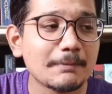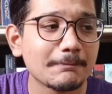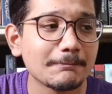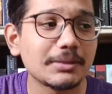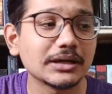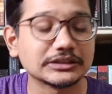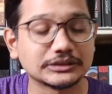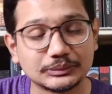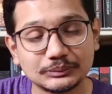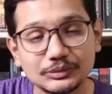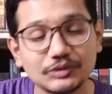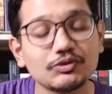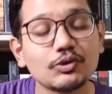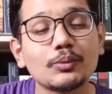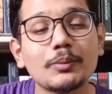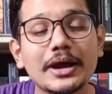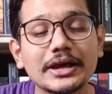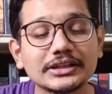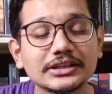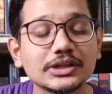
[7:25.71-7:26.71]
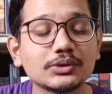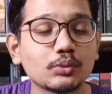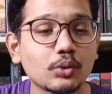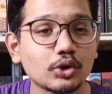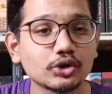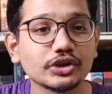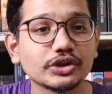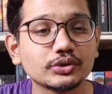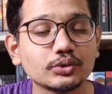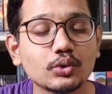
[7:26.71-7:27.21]
But before buying that, what
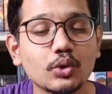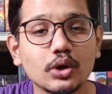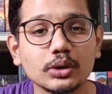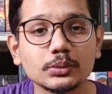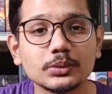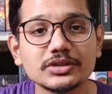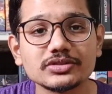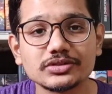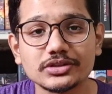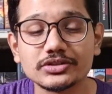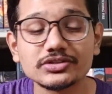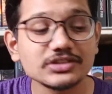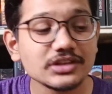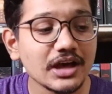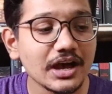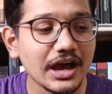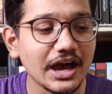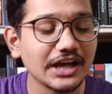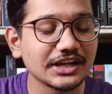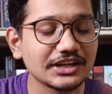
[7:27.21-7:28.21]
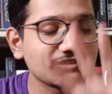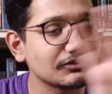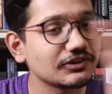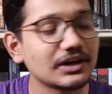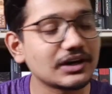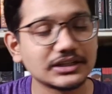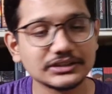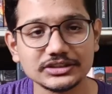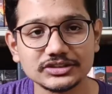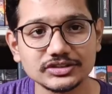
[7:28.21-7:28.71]
I do always is I refer
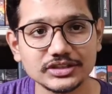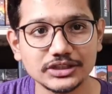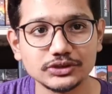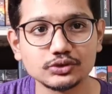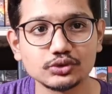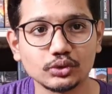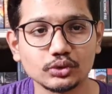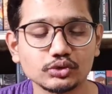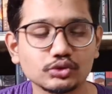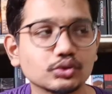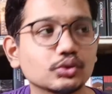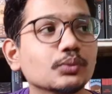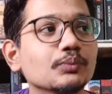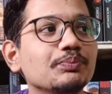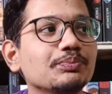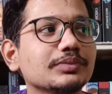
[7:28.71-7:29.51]
other sites also.